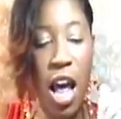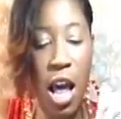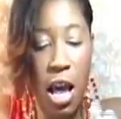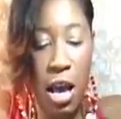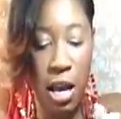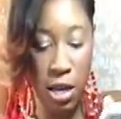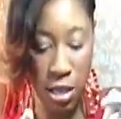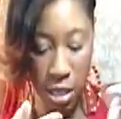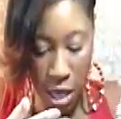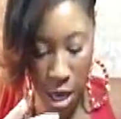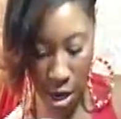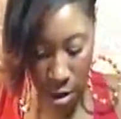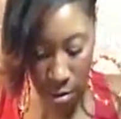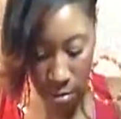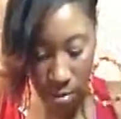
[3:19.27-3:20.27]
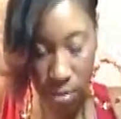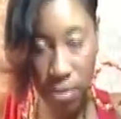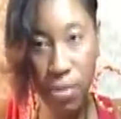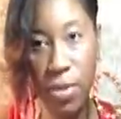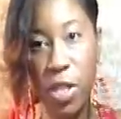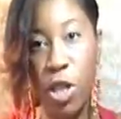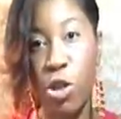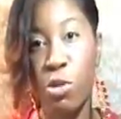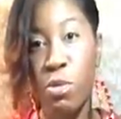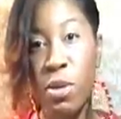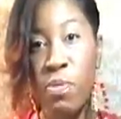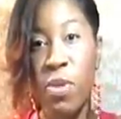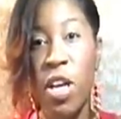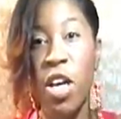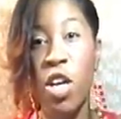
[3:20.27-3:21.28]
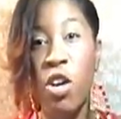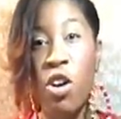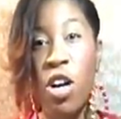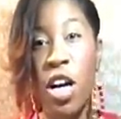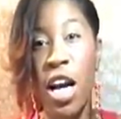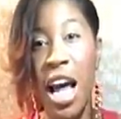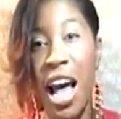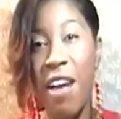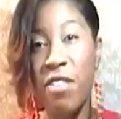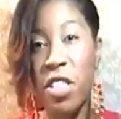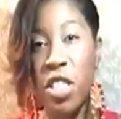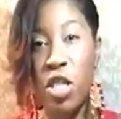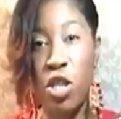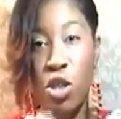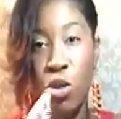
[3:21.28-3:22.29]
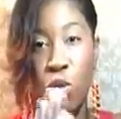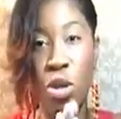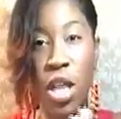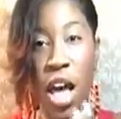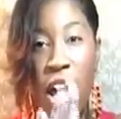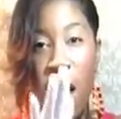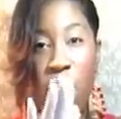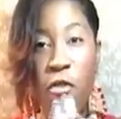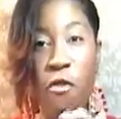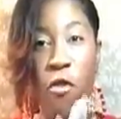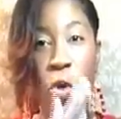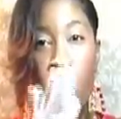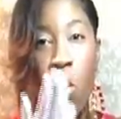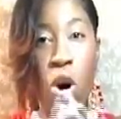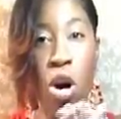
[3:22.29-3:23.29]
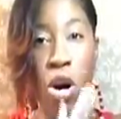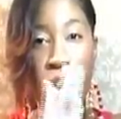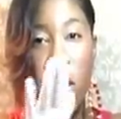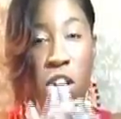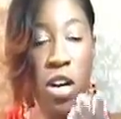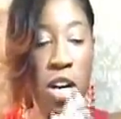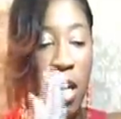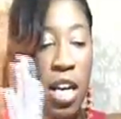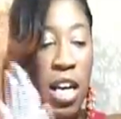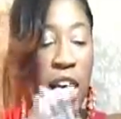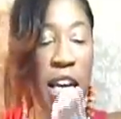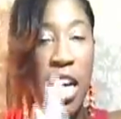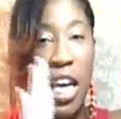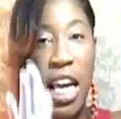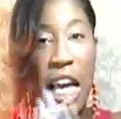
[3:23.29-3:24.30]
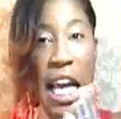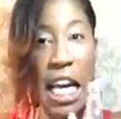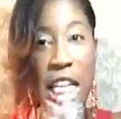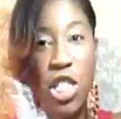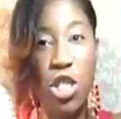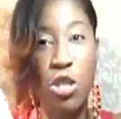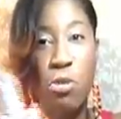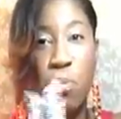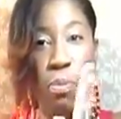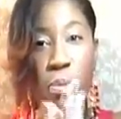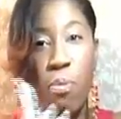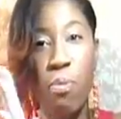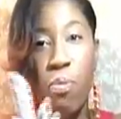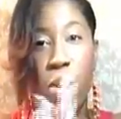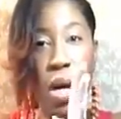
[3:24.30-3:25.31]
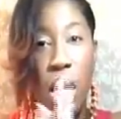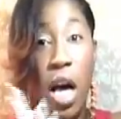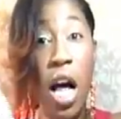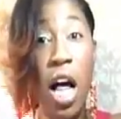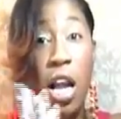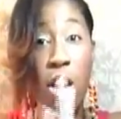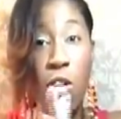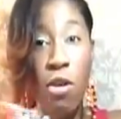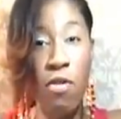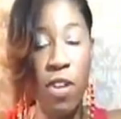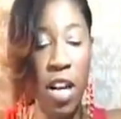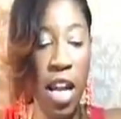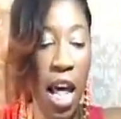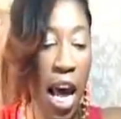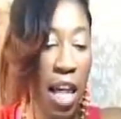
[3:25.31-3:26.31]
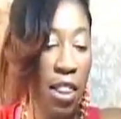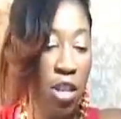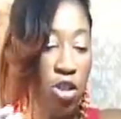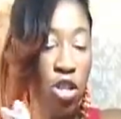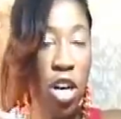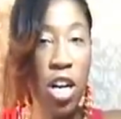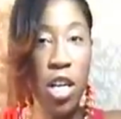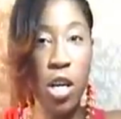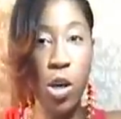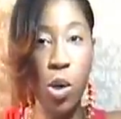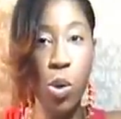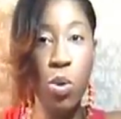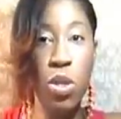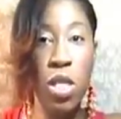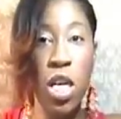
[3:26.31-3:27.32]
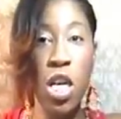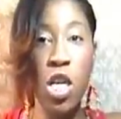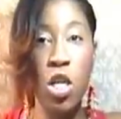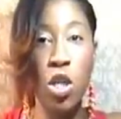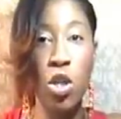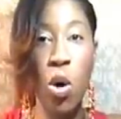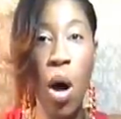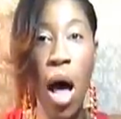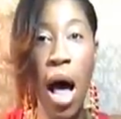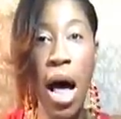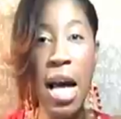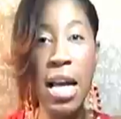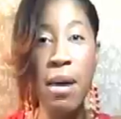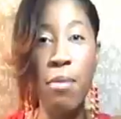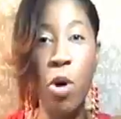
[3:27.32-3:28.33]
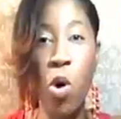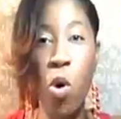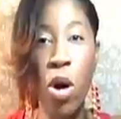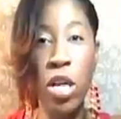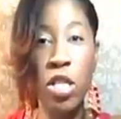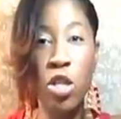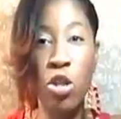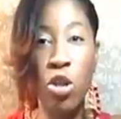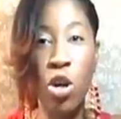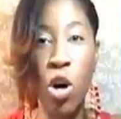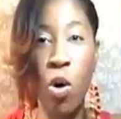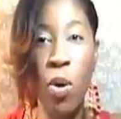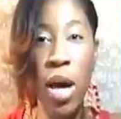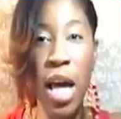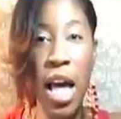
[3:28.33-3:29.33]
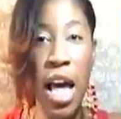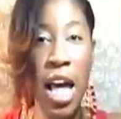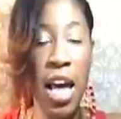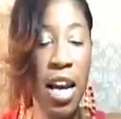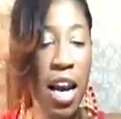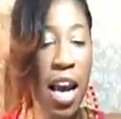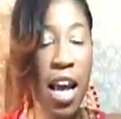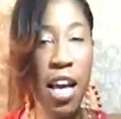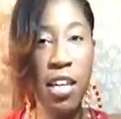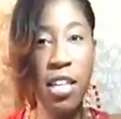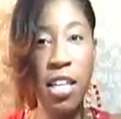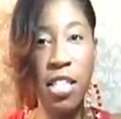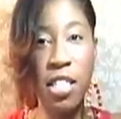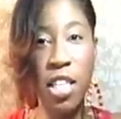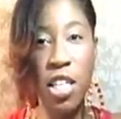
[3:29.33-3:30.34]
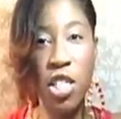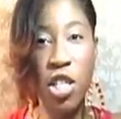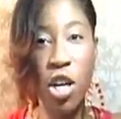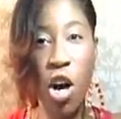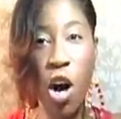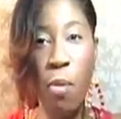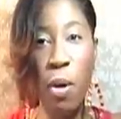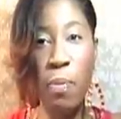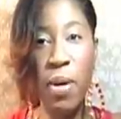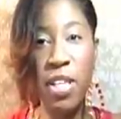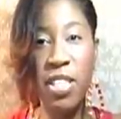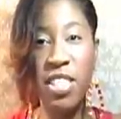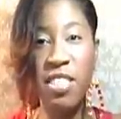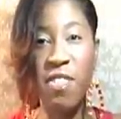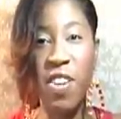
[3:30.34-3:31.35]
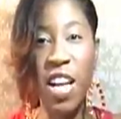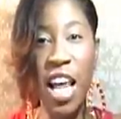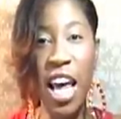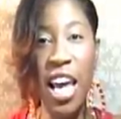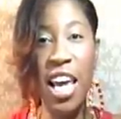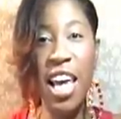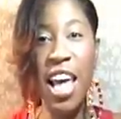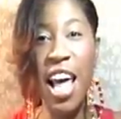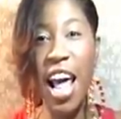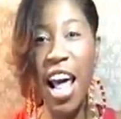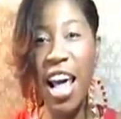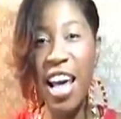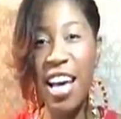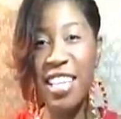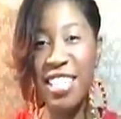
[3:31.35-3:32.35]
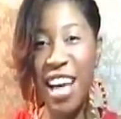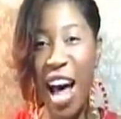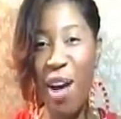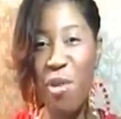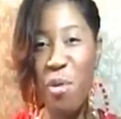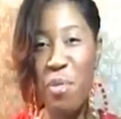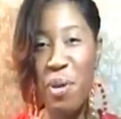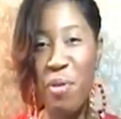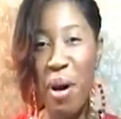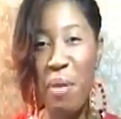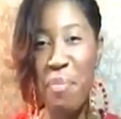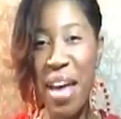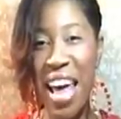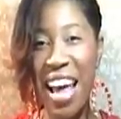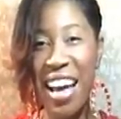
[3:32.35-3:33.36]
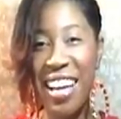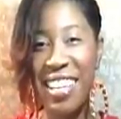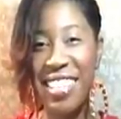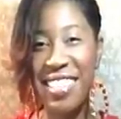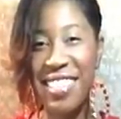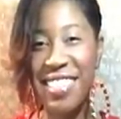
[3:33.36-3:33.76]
and excuse me, you're gonna have to do that for each color of clay that you're gonna use. So I am going to go ahead and condition all my pieces of clay, and I will be right back.